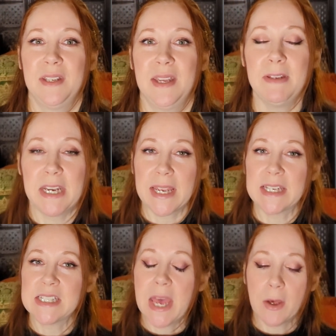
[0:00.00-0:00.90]
I mean, I
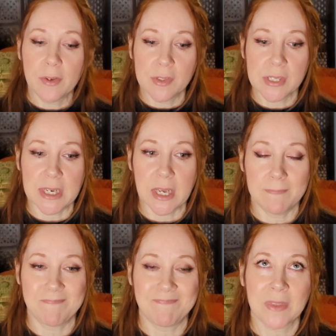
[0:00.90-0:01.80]
could tell there's like
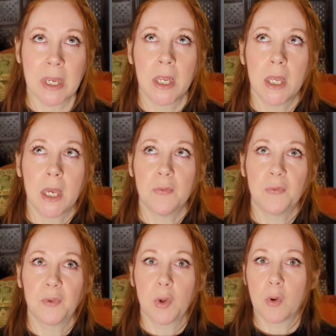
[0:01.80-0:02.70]
a
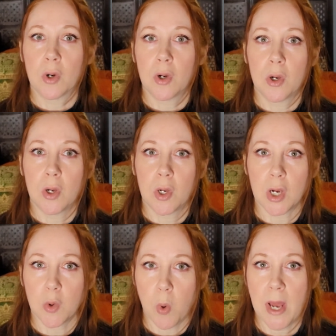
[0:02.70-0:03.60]
floral
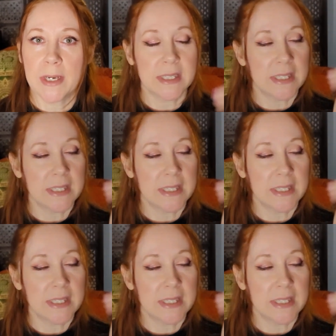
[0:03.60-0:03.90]
aquatic